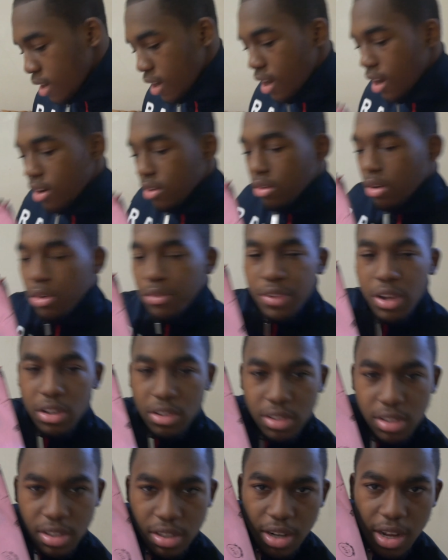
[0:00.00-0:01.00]
I don't know if y'all
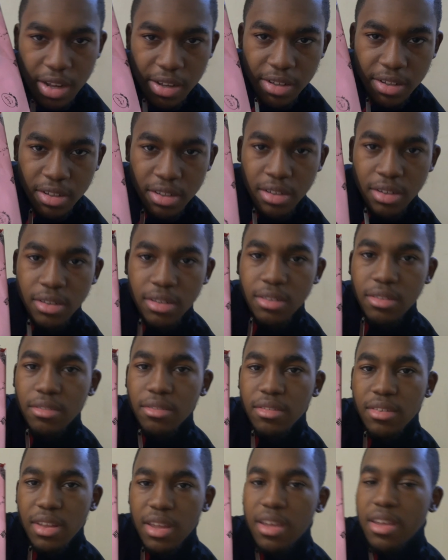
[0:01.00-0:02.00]
can see that good.
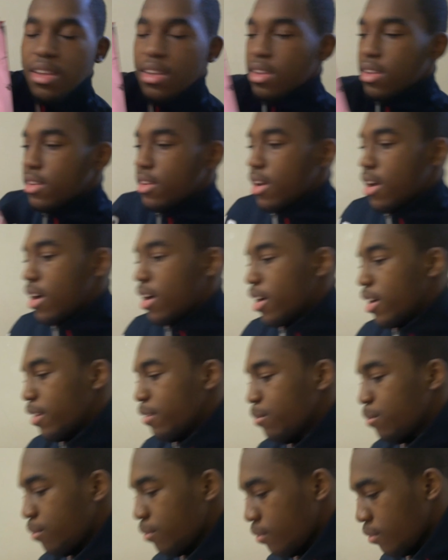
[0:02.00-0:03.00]
Yeah. All right.
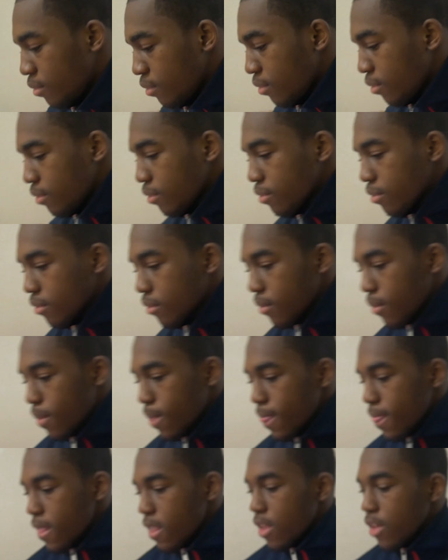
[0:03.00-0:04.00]

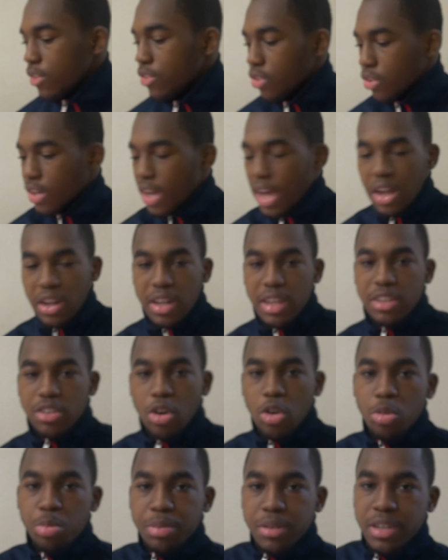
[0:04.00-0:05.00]
So now let's
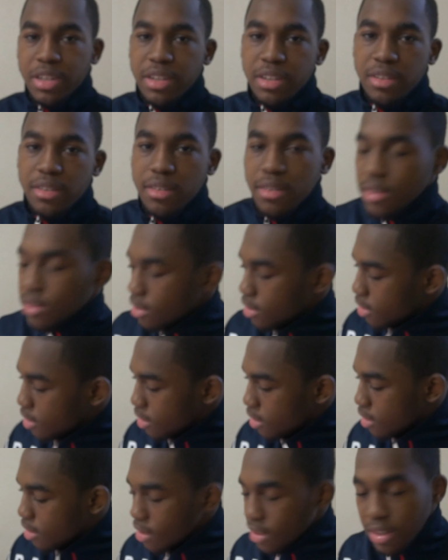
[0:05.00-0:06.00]
open it
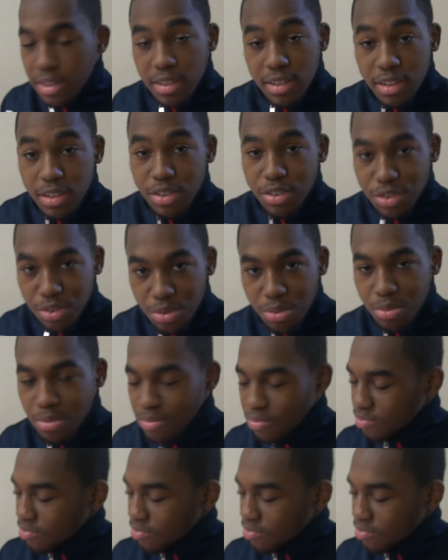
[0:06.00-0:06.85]
and see the shoe.